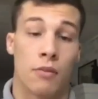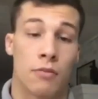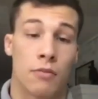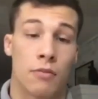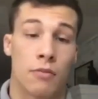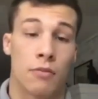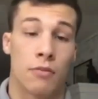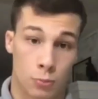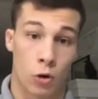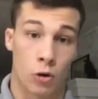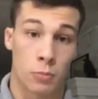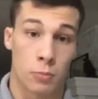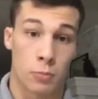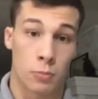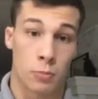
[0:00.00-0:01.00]
of the sport
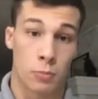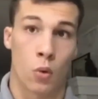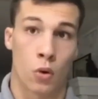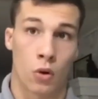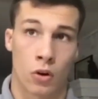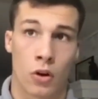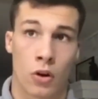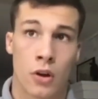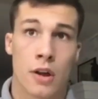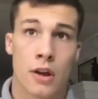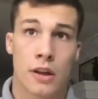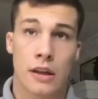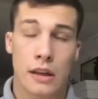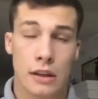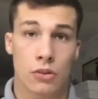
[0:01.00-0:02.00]
before
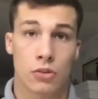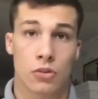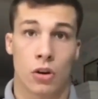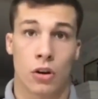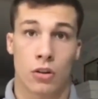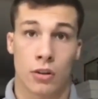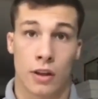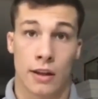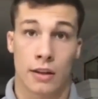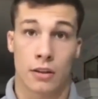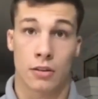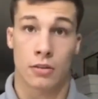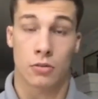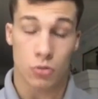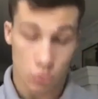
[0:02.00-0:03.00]
he started
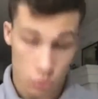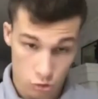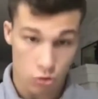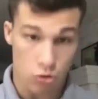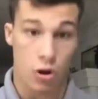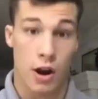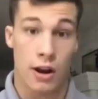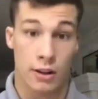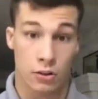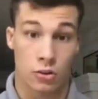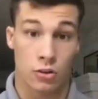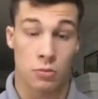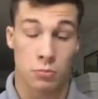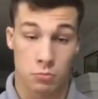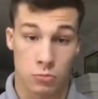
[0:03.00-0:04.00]
like trying
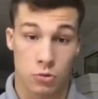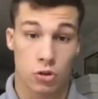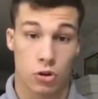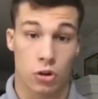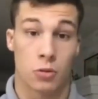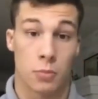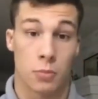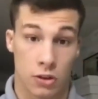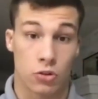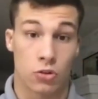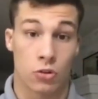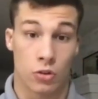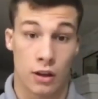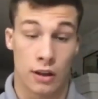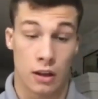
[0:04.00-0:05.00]
to turn me into
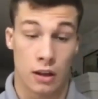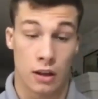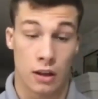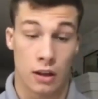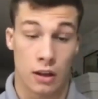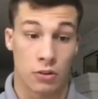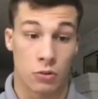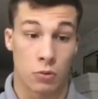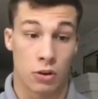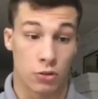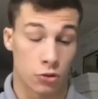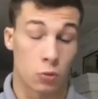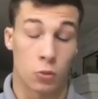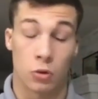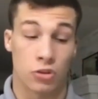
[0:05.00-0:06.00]
like an amazing
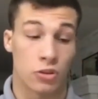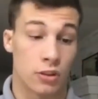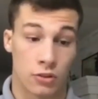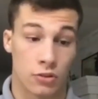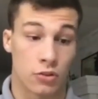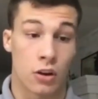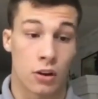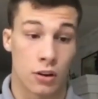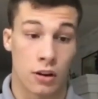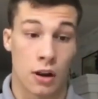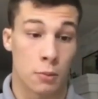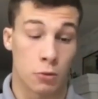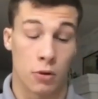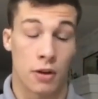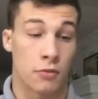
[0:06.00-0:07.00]
wrestler, which he has done, and I'm
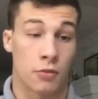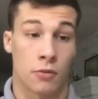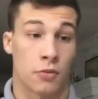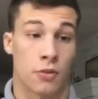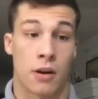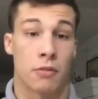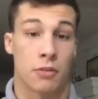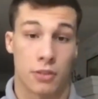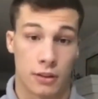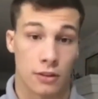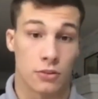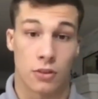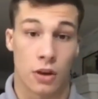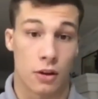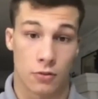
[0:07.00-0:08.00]
grateful for everything he's
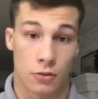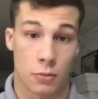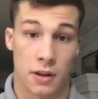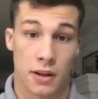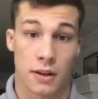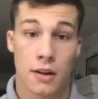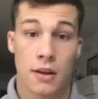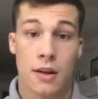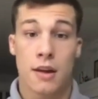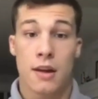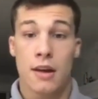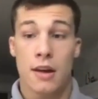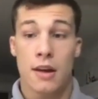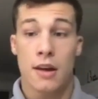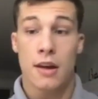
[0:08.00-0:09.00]
done for me.
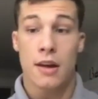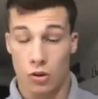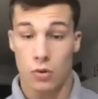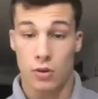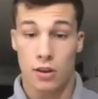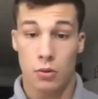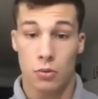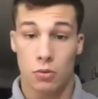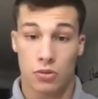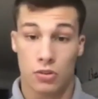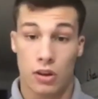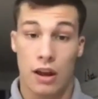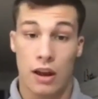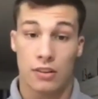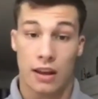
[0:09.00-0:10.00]
So he was
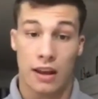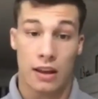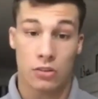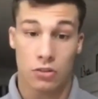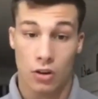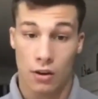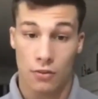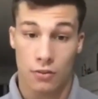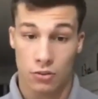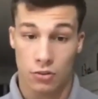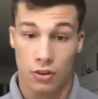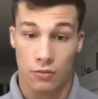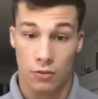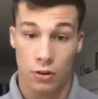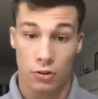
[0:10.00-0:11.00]
kind of hands-off-ish
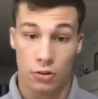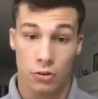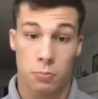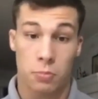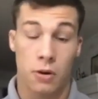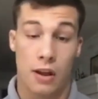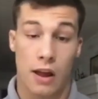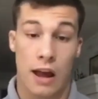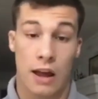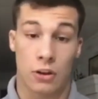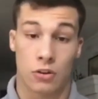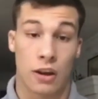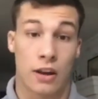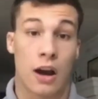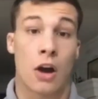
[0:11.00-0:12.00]
at first, but as
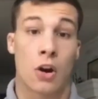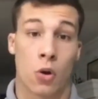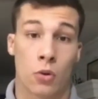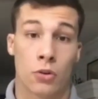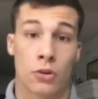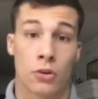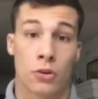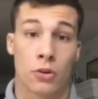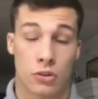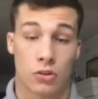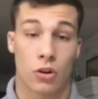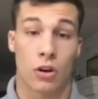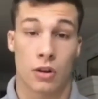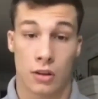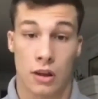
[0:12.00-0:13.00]
I got older, he
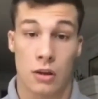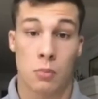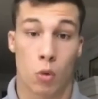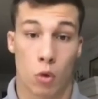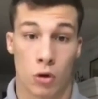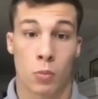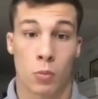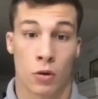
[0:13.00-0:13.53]
started getting more and more